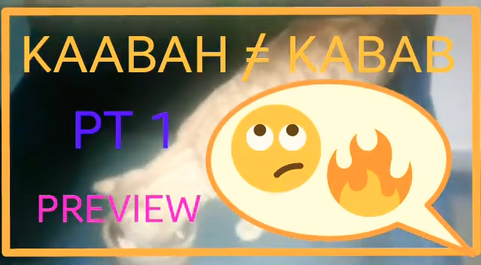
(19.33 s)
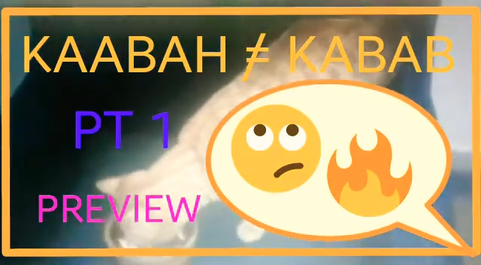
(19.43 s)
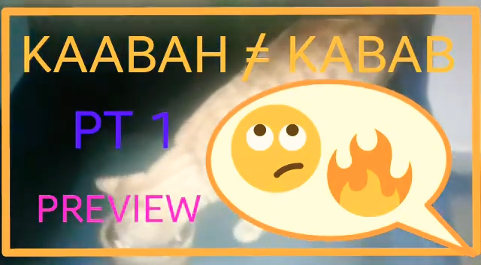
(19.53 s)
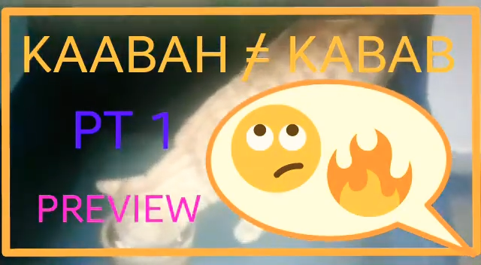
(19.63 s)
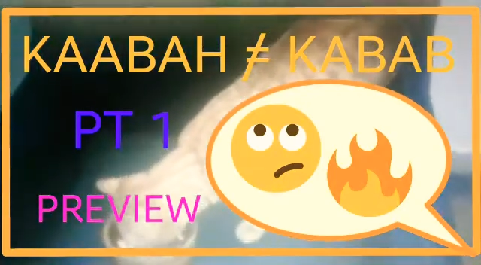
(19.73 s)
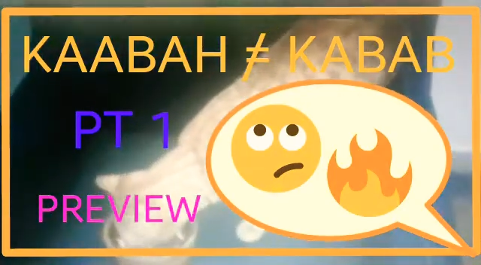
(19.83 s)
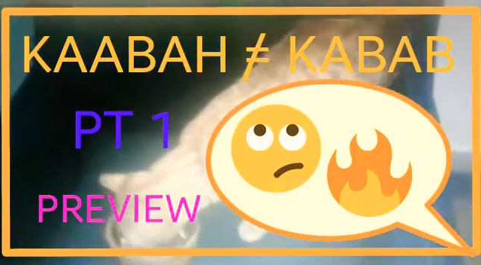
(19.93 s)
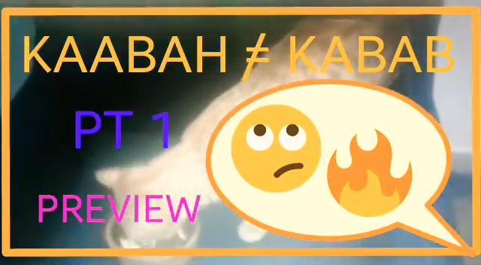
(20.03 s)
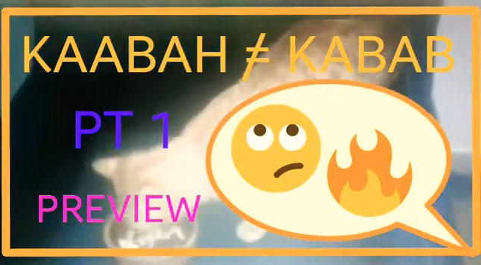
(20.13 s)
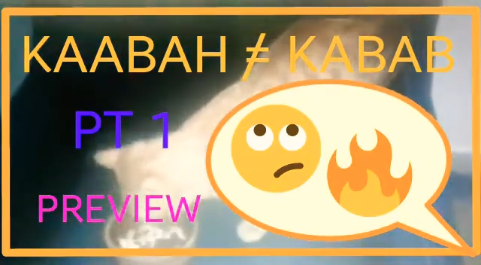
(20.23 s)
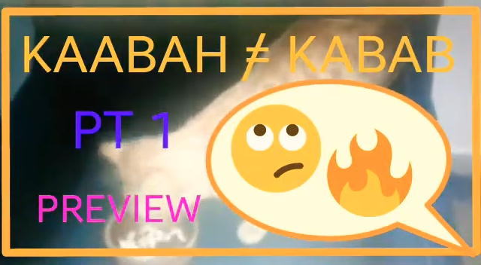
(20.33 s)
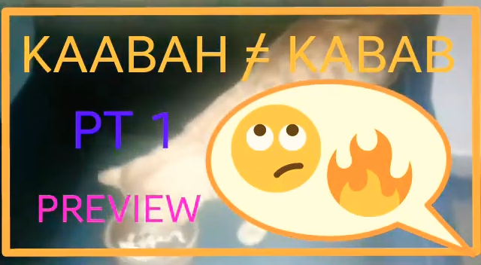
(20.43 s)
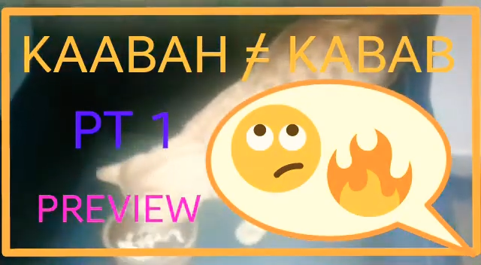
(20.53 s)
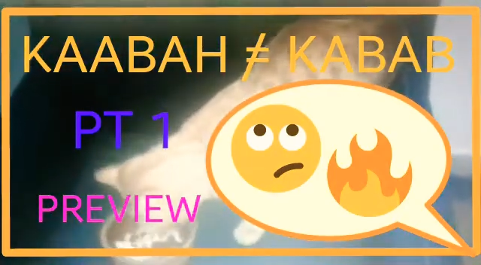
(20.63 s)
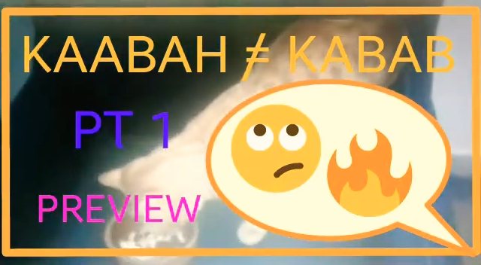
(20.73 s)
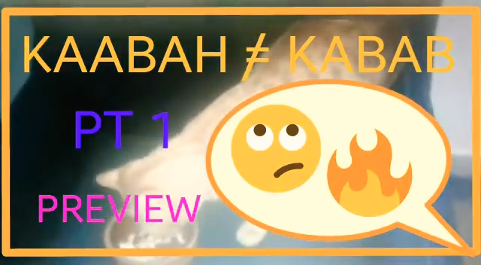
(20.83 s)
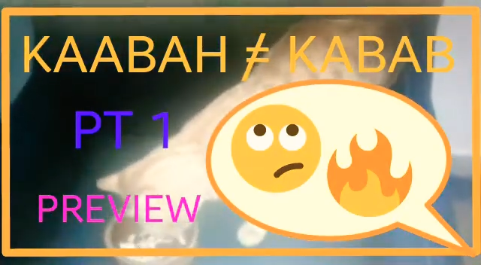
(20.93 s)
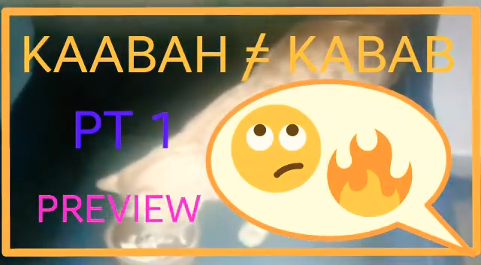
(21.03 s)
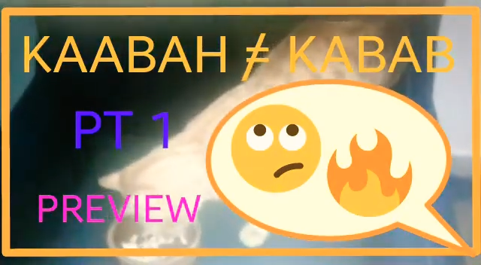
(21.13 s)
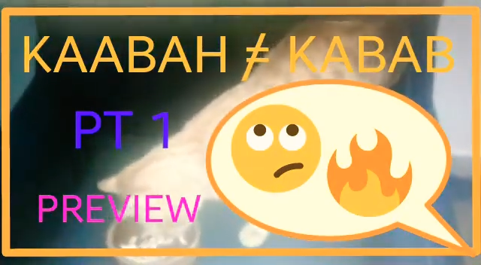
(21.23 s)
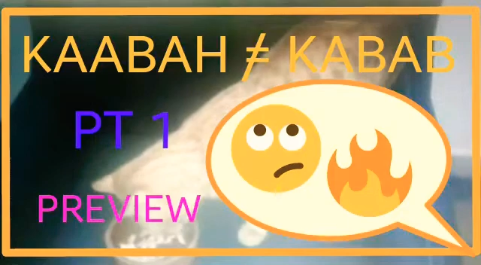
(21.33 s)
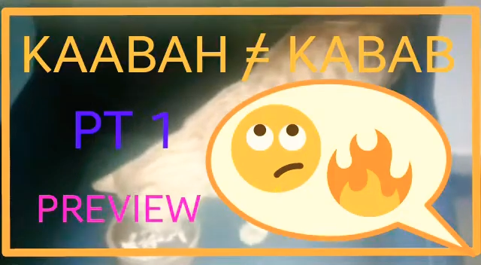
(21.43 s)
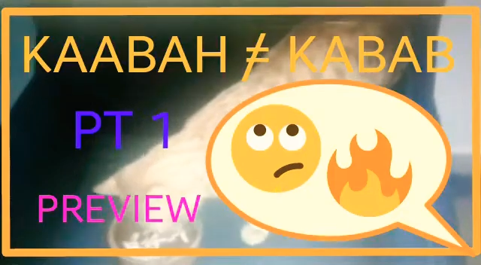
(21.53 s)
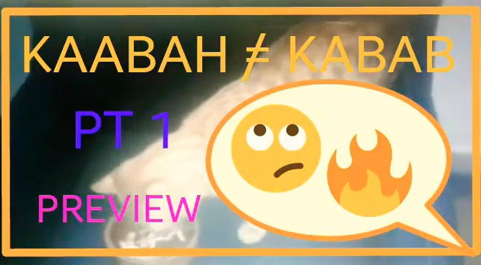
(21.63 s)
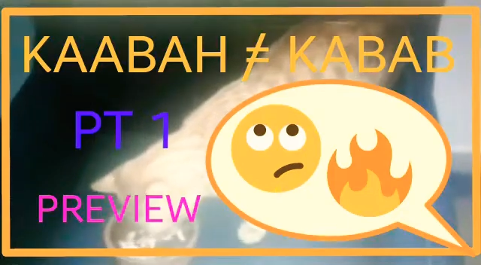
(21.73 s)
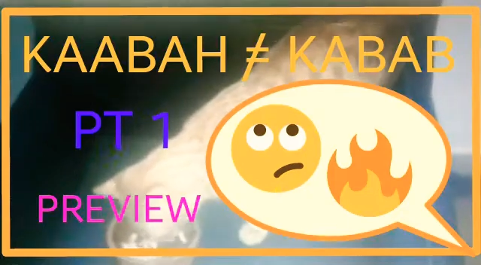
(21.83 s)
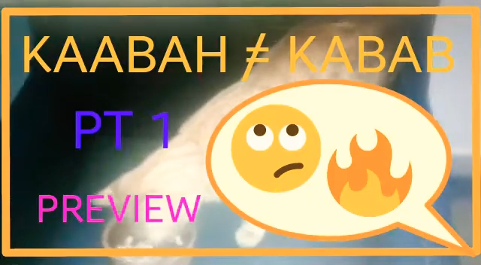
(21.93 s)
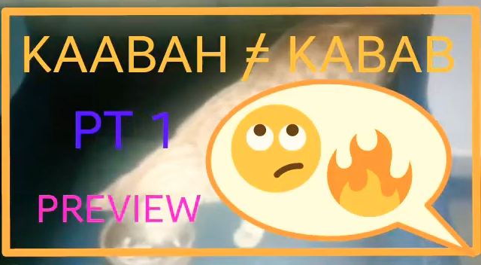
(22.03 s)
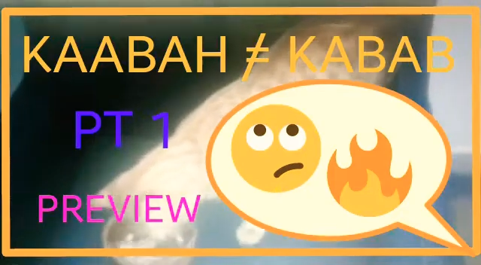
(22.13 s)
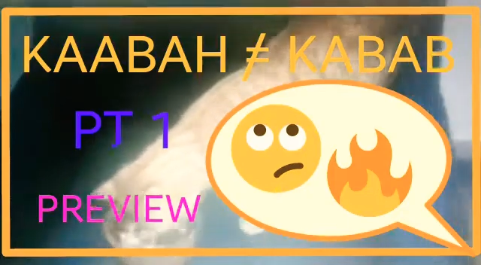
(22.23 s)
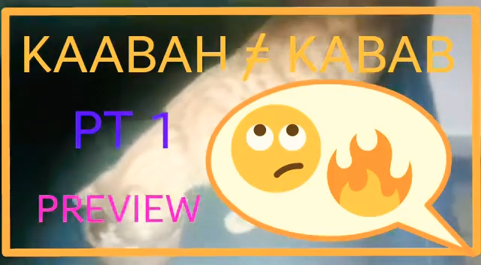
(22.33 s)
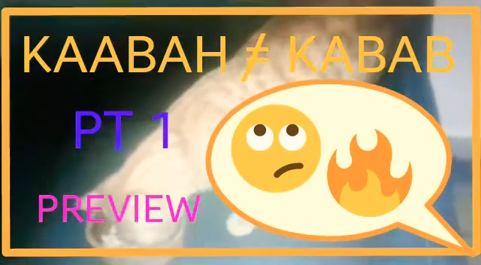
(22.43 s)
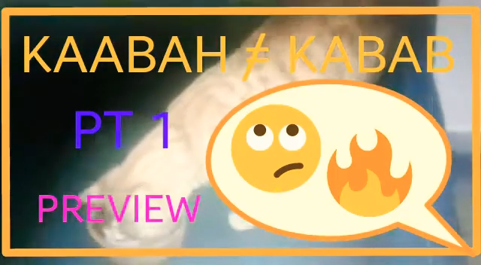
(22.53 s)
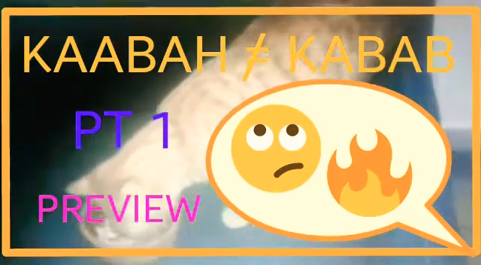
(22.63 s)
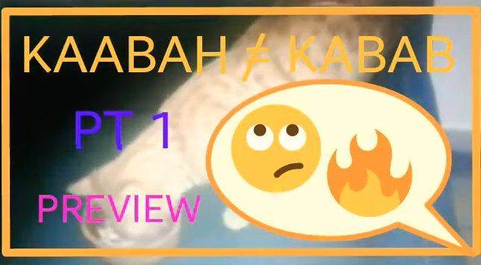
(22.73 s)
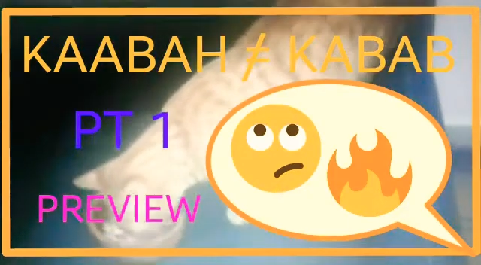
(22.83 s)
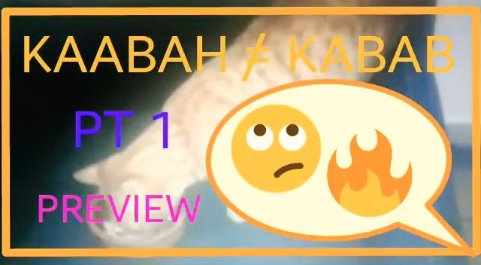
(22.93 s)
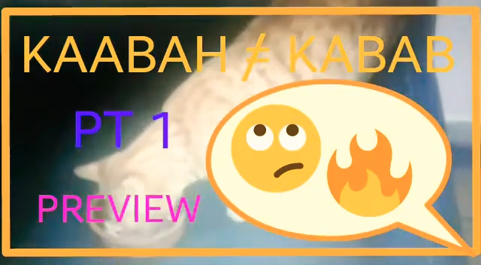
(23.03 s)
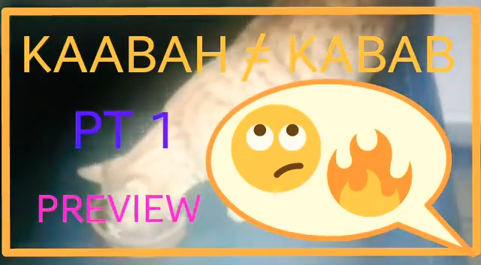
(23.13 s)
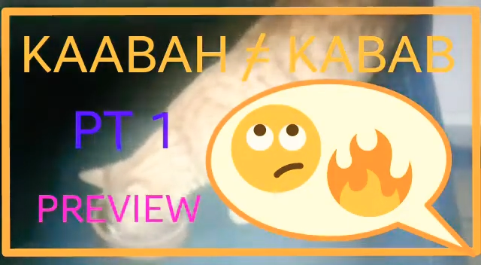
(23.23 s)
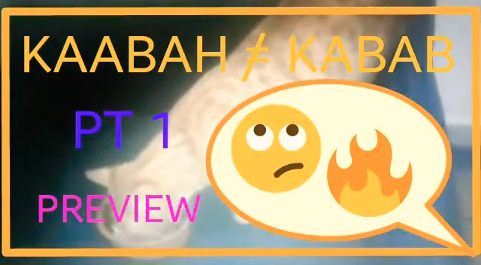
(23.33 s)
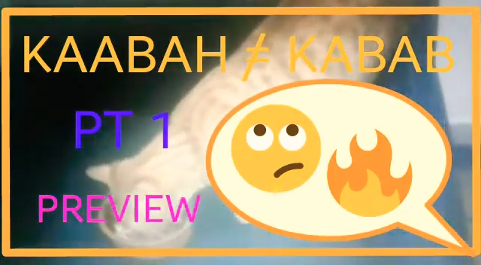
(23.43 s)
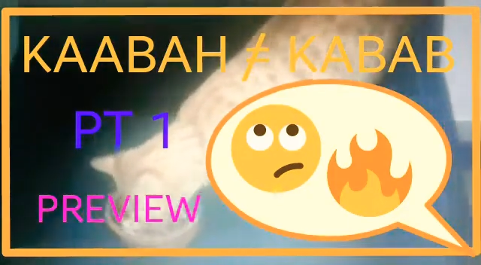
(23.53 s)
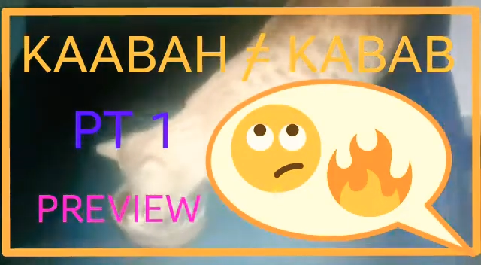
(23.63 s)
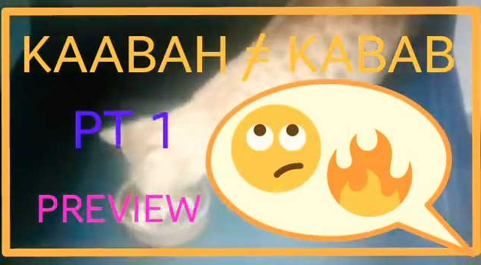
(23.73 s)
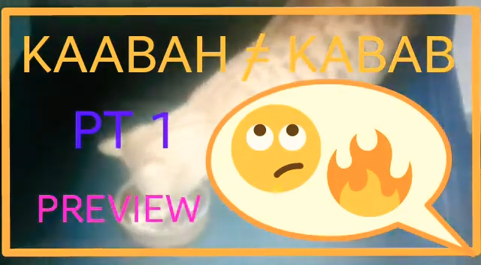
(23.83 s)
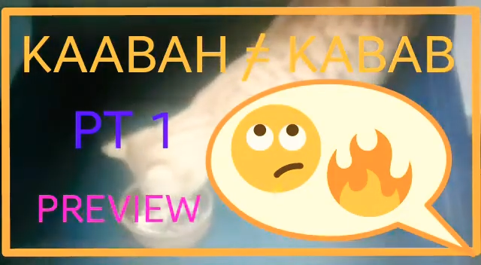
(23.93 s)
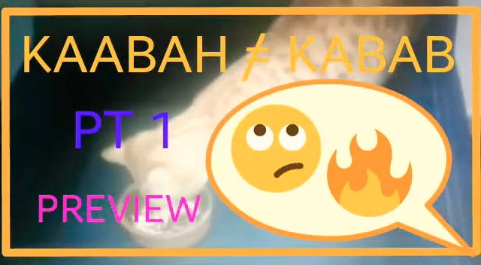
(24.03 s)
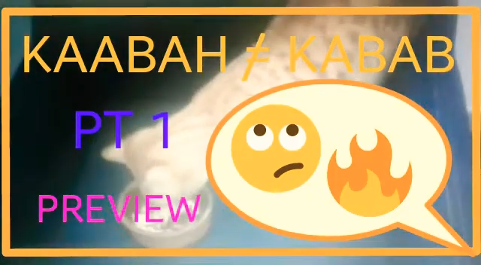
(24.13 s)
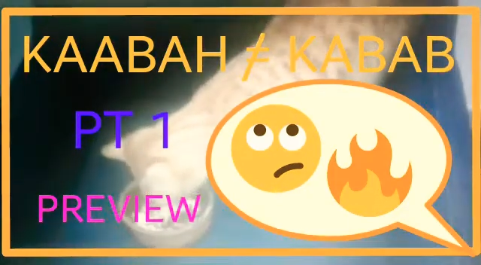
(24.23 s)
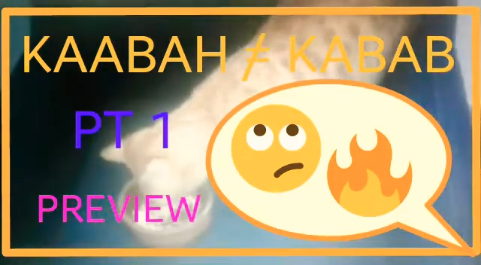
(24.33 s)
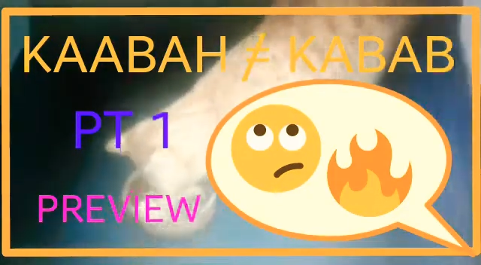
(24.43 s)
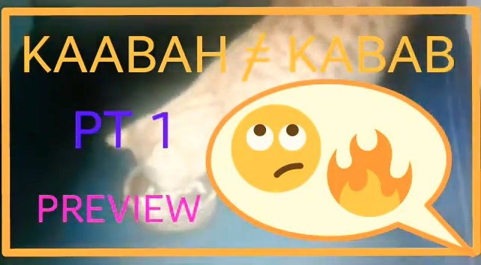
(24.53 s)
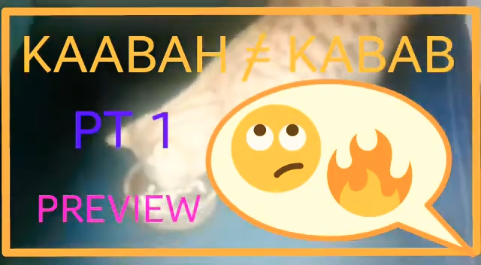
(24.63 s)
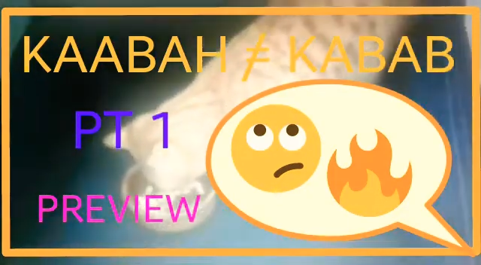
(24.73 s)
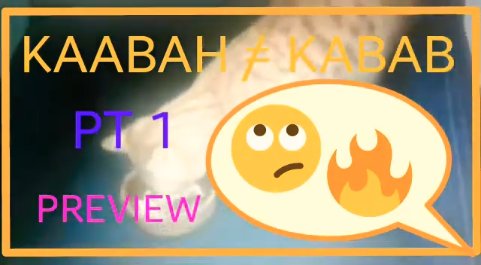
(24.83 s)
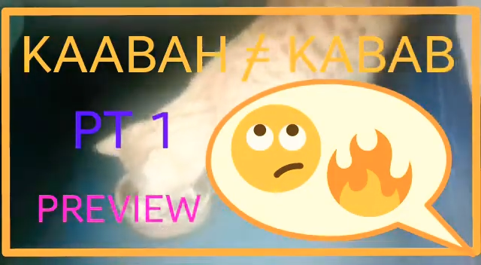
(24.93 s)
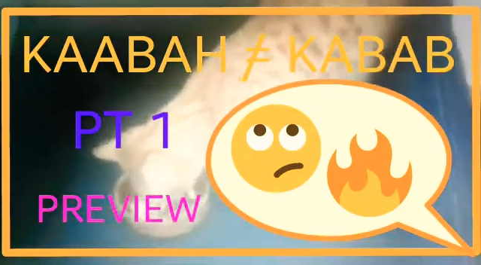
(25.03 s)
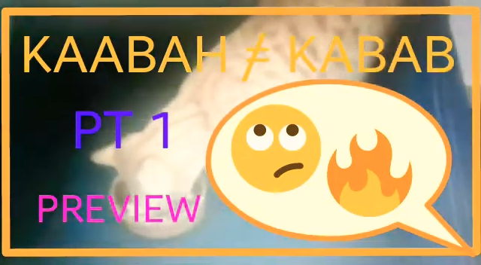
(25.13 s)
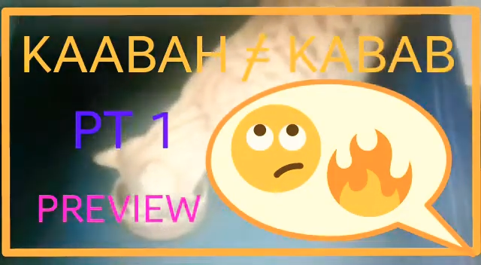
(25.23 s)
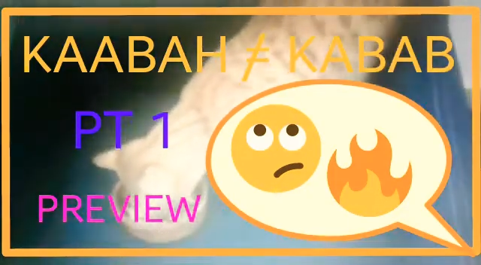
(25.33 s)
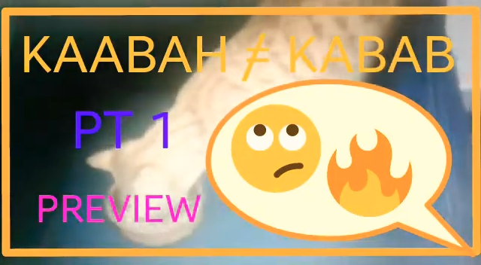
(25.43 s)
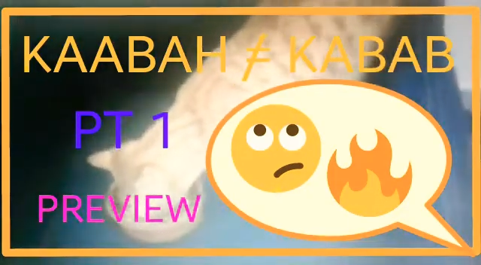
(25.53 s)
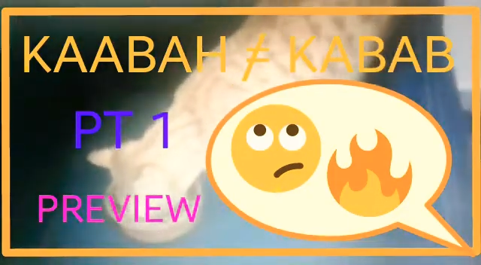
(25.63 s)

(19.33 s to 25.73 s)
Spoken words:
(no speaker visible)